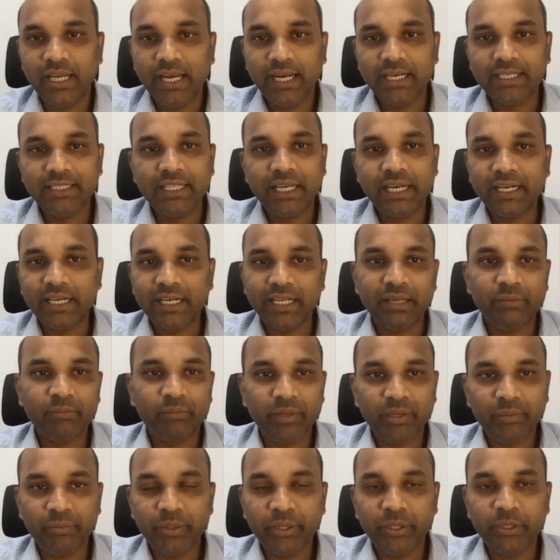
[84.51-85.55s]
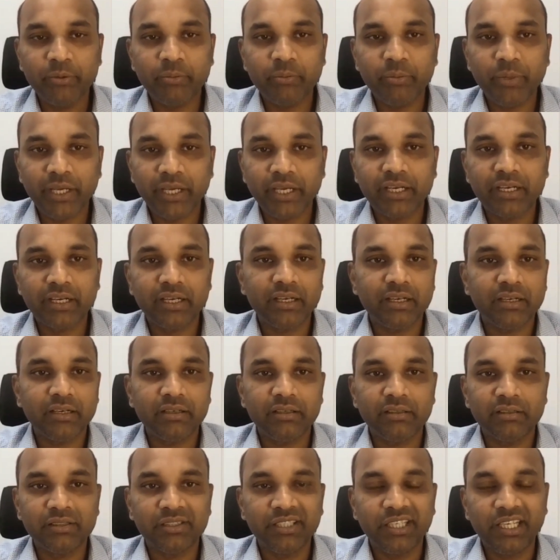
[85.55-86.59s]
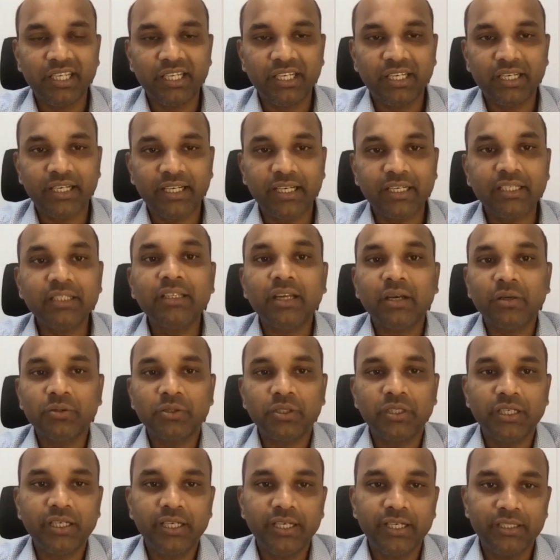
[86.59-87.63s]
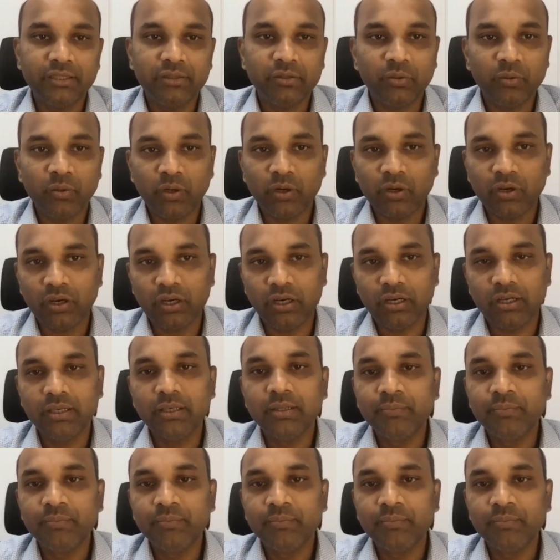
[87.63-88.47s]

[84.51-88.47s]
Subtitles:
At that time, maybe you make say 10,000 hits overall